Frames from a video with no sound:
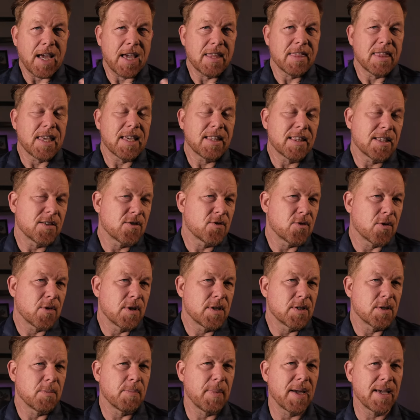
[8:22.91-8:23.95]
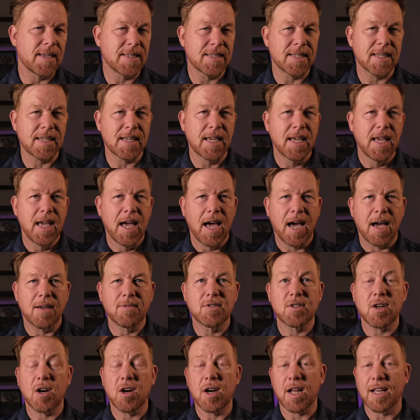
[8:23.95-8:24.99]
I think the story is amazing.
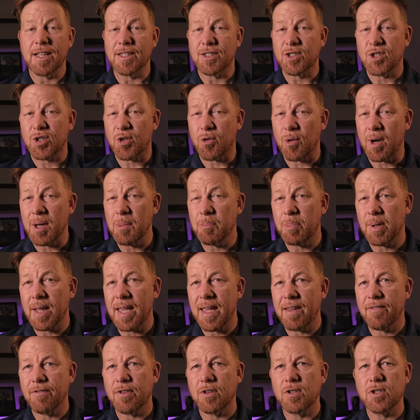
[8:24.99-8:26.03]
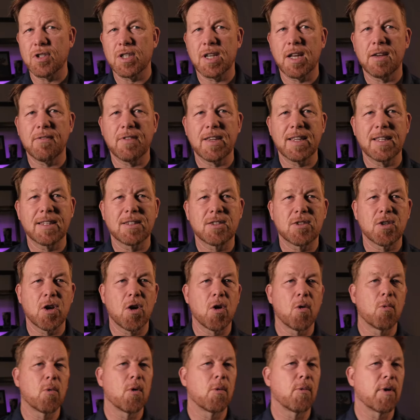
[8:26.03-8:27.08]
I've started on a screenplay version of it.
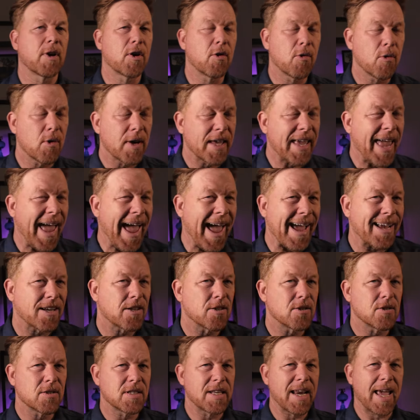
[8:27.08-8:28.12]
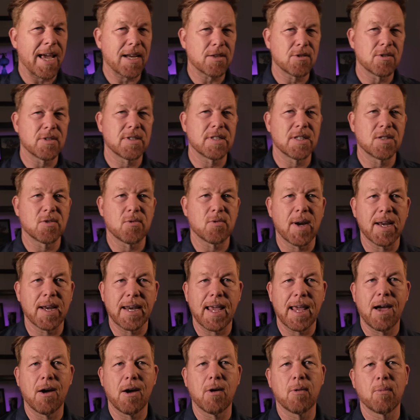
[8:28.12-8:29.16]
So we're recruiting actors and actresses right
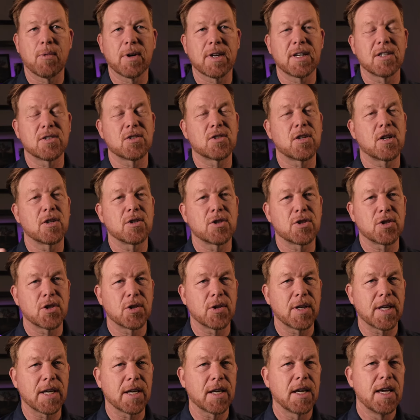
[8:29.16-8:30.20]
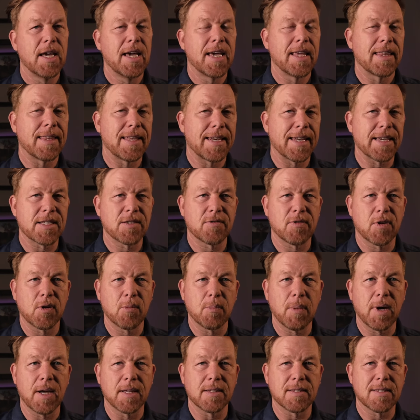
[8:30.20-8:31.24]
now, and we're gonna start shooting in the next few
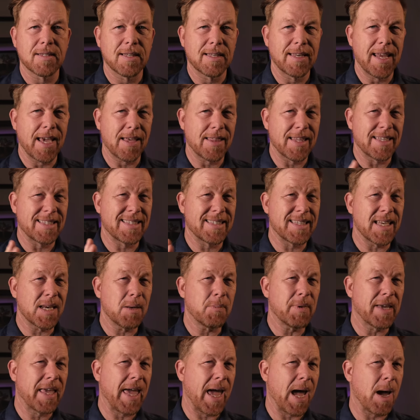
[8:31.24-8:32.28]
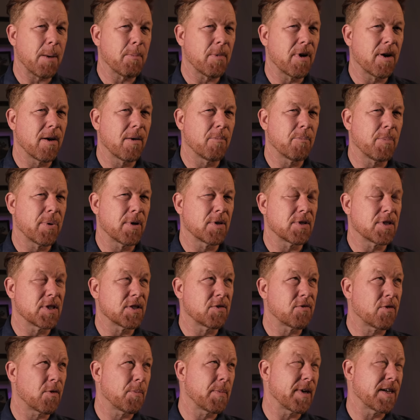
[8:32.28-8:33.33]
months. Now, the cinema camera purchase
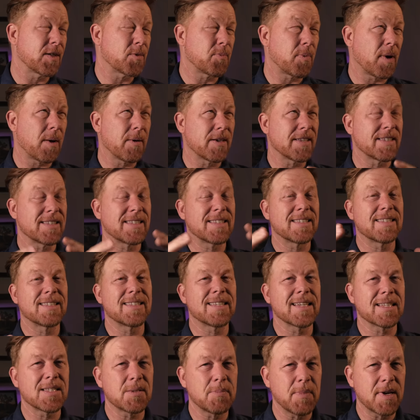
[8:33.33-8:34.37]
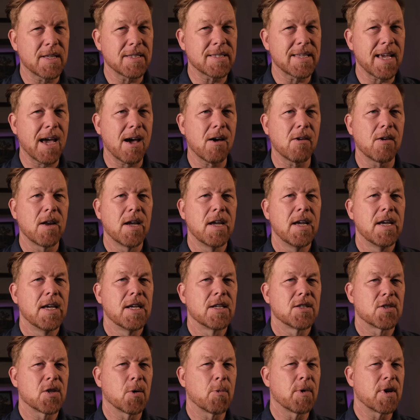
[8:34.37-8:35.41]
for me is probably six months out,
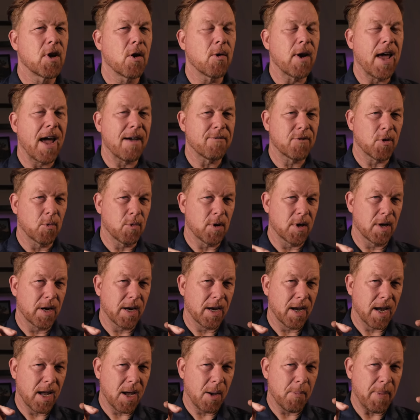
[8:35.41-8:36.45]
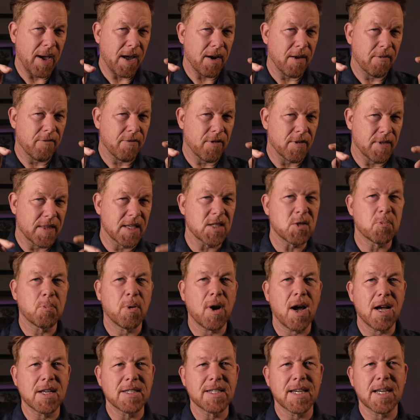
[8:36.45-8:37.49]
so we don't have to worry about it for this
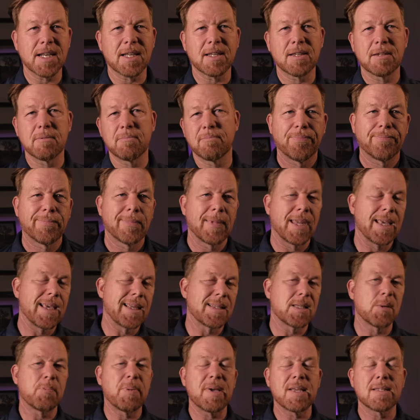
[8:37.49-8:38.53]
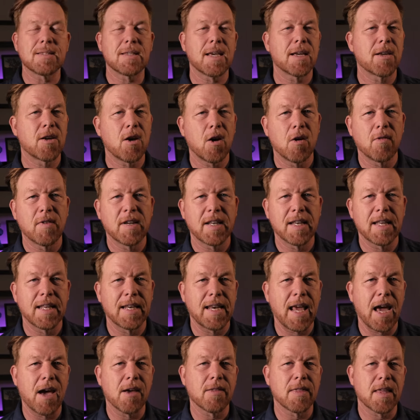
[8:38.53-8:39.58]
project. It depends on COVID
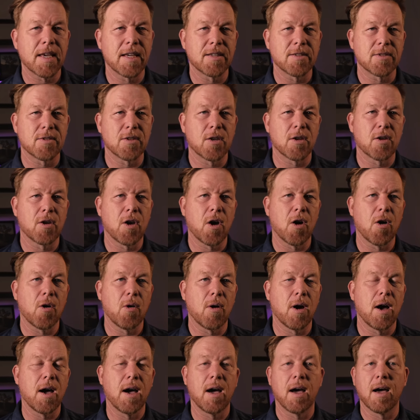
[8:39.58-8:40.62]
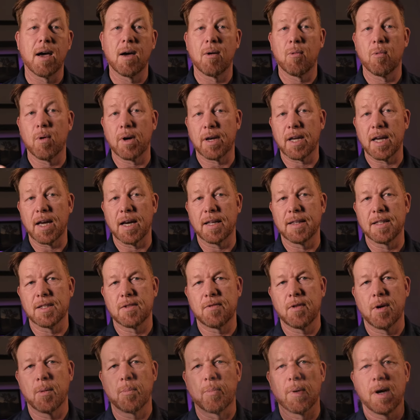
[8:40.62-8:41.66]
and how things go uh, working on this
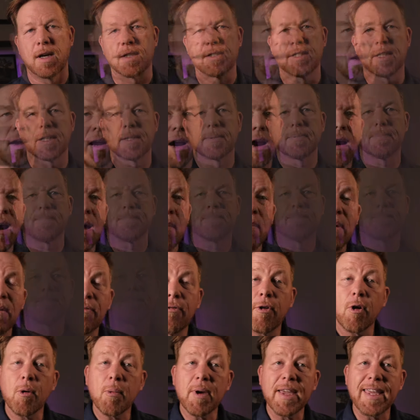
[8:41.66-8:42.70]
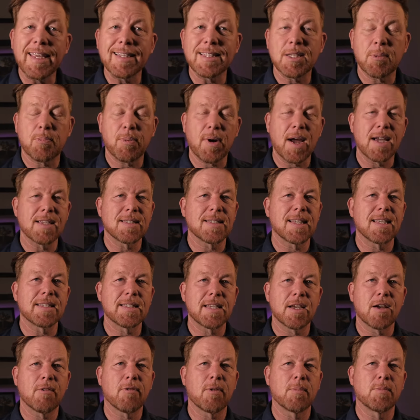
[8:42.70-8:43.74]
film project. All right, before we get to price, let's
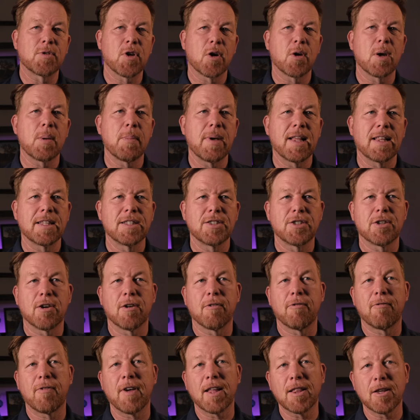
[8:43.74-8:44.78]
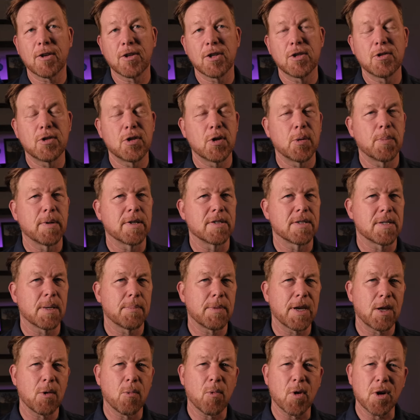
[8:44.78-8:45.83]
hear from Tony Mellinger, a fellow YouTuber and
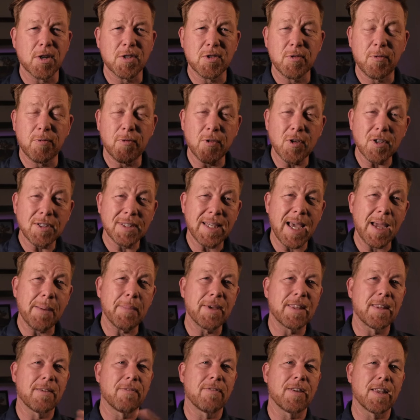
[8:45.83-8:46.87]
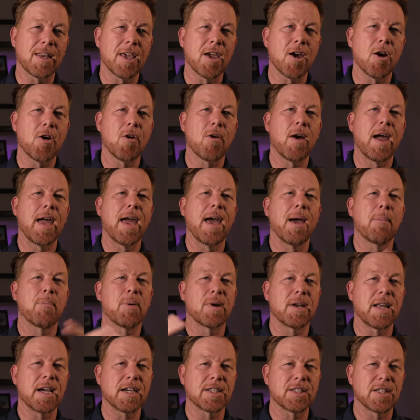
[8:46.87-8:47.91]
somebody who works full-time in the video
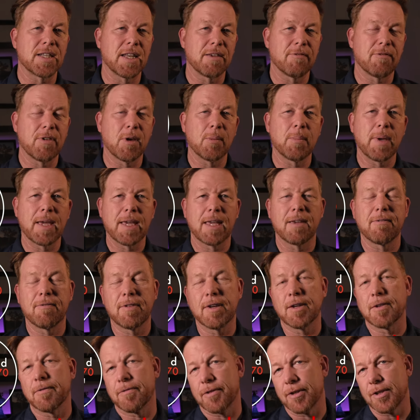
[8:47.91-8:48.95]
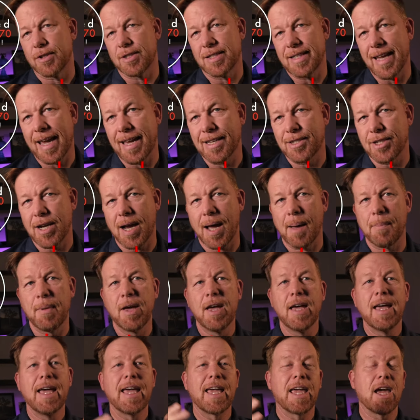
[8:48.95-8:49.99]
production and filmmaking field for his day job.
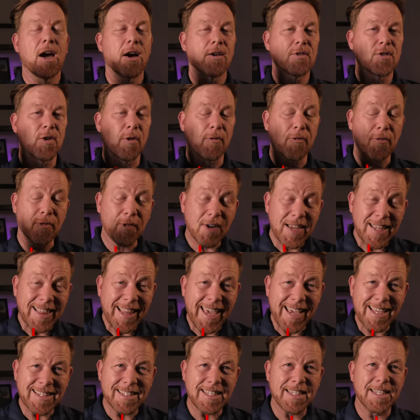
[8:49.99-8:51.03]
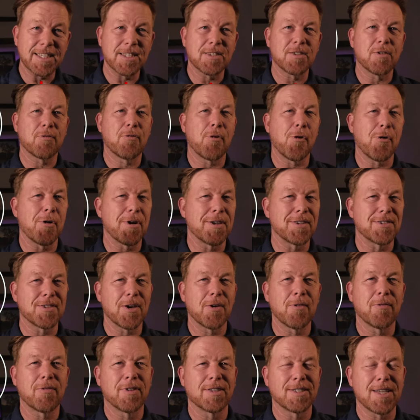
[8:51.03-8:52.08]
He also freelances for his
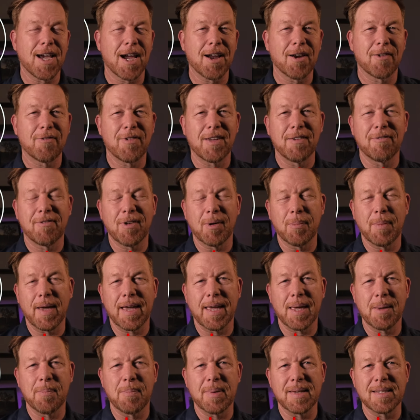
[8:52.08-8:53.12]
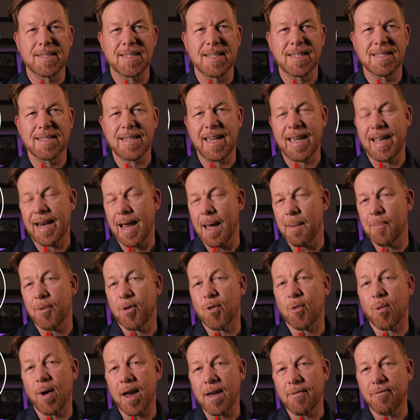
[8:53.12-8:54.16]
own photography and filmmaking business, and I'm
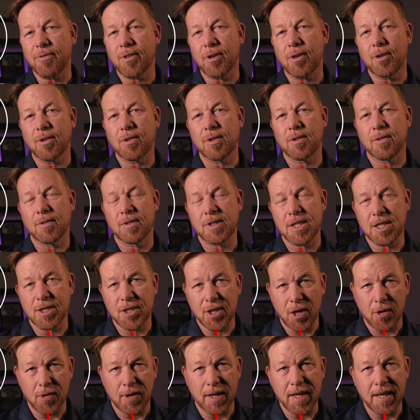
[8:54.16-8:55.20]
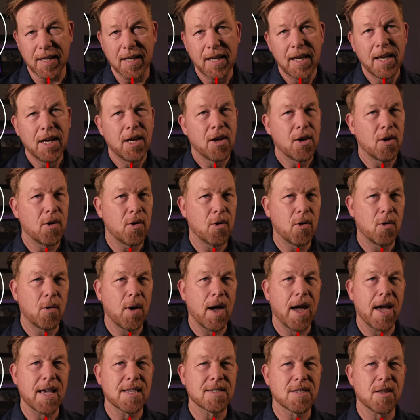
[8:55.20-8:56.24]
grateful to Tony, who
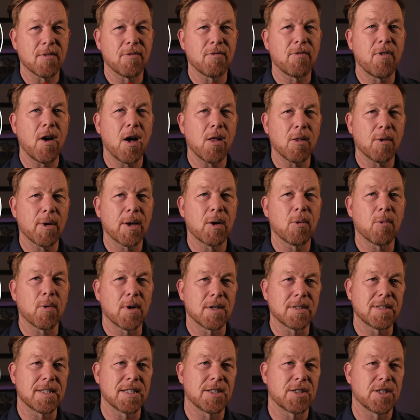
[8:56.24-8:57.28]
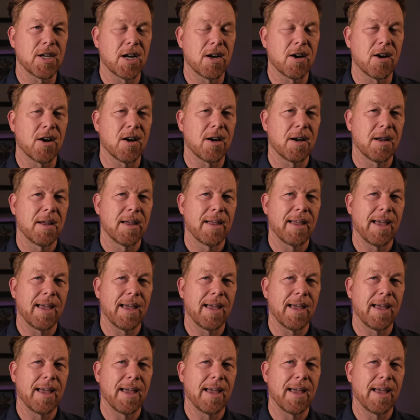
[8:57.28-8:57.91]
has the following words to share.